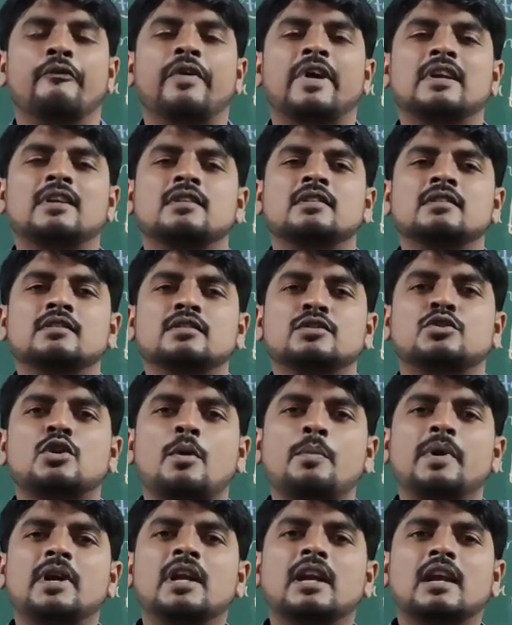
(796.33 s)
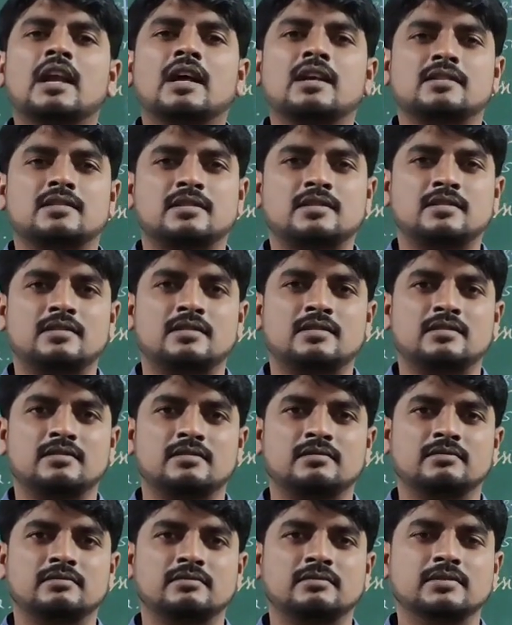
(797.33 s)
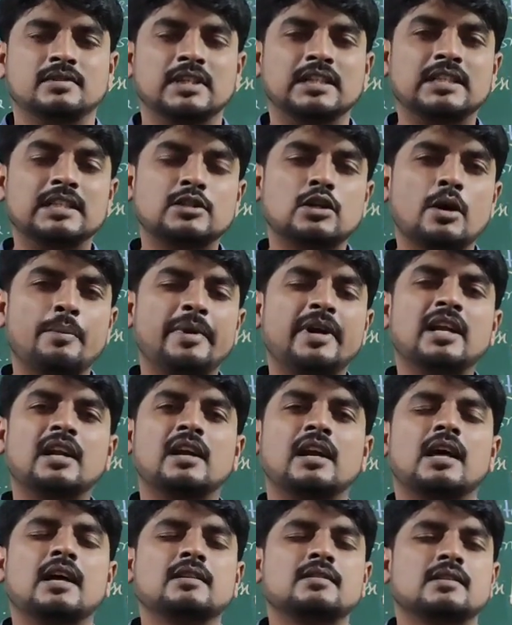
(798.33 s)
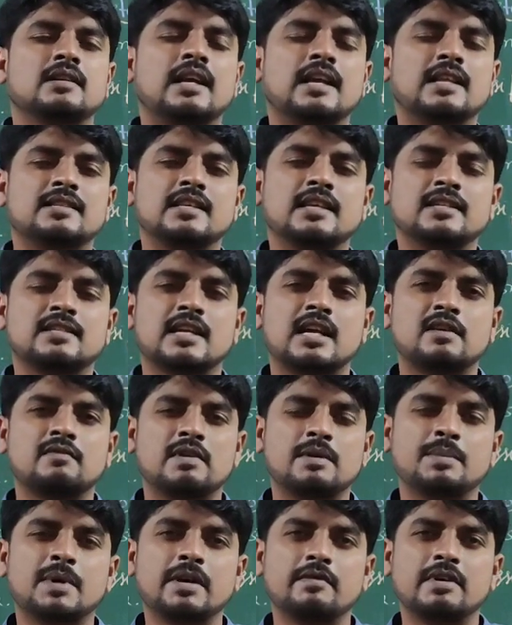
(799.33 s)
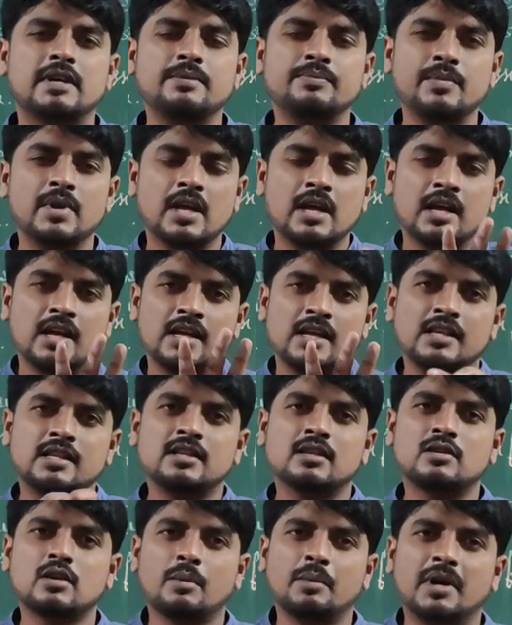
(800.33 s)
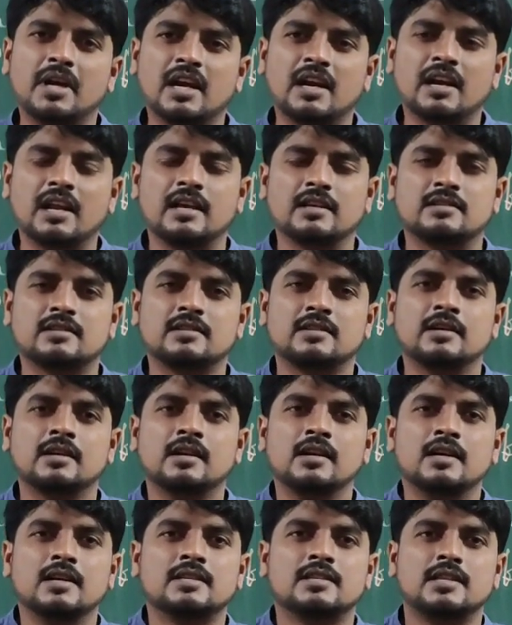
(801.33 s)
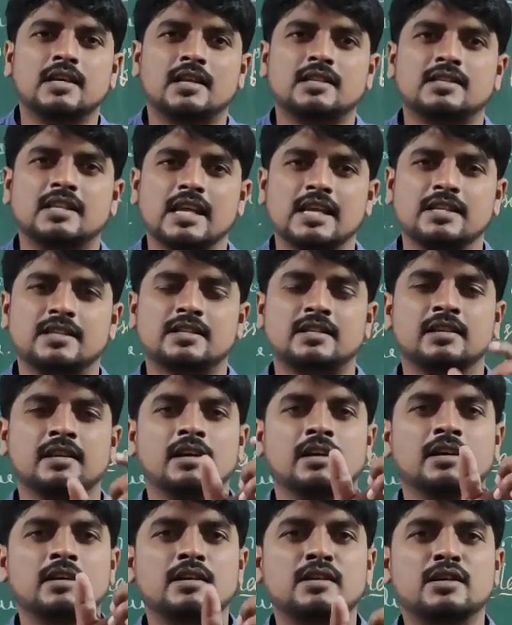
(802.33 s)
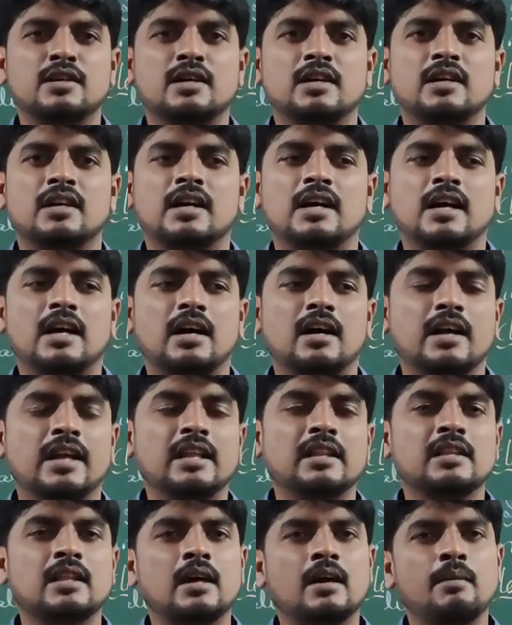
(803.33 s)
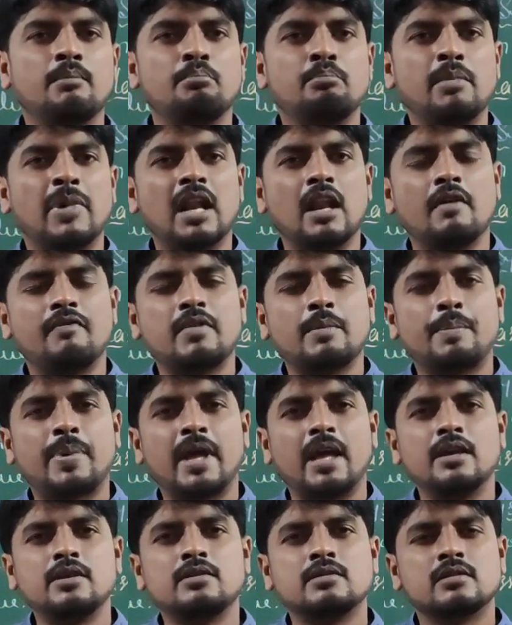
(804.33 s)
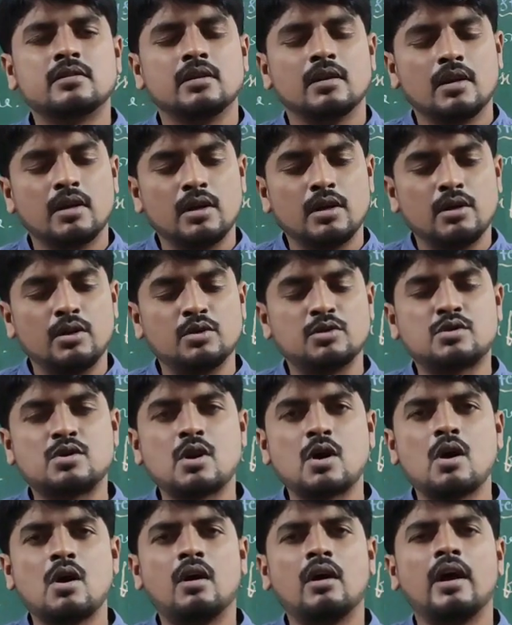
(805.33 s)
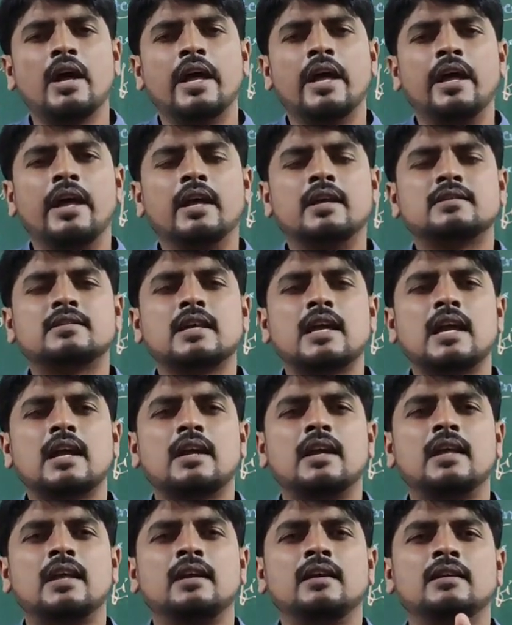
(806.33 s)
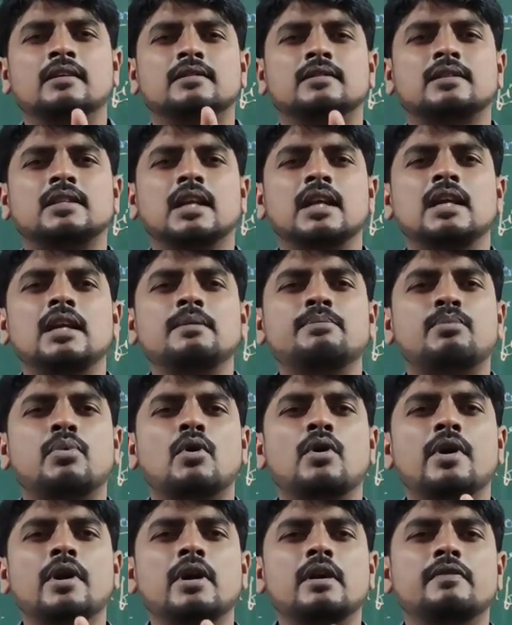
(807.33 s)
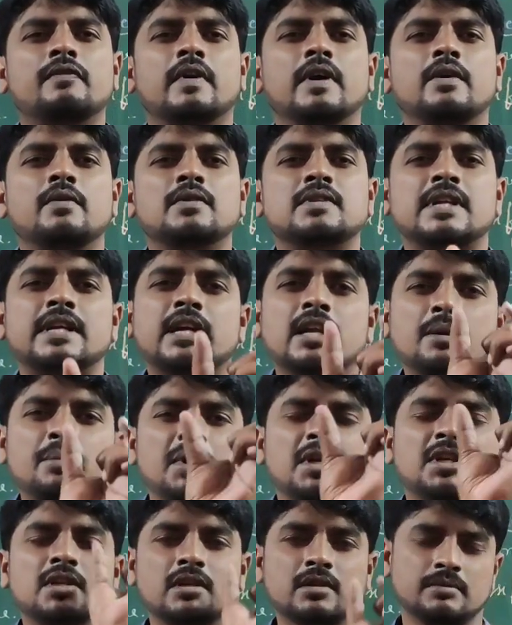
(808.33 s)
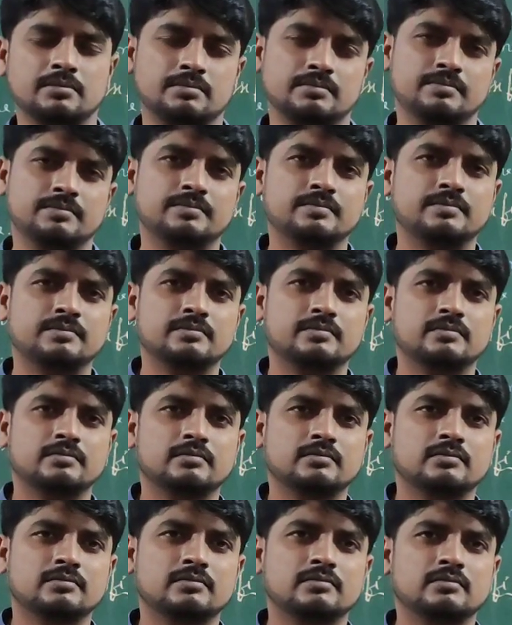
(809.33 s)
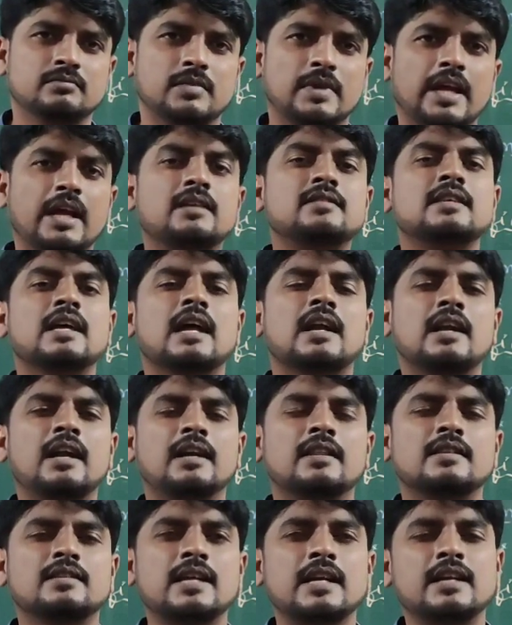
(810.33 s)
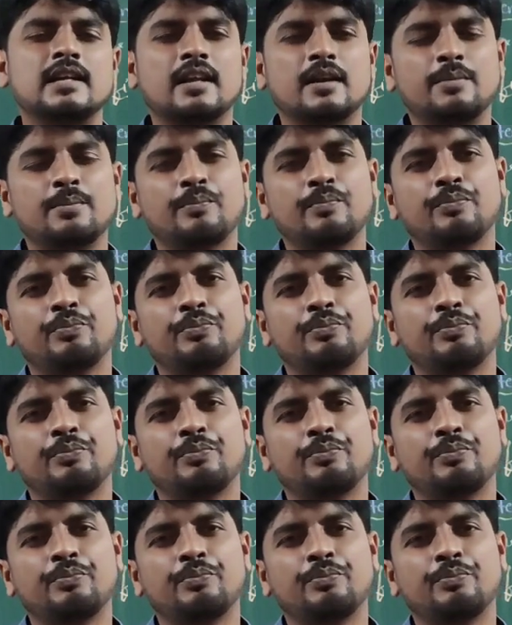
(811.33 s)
When geometry class, in the geometry class, let us say start one by one. In the geometry class, sir says, in the middle of the page, you draw exactly 3.5 centimeter, exactly at the center.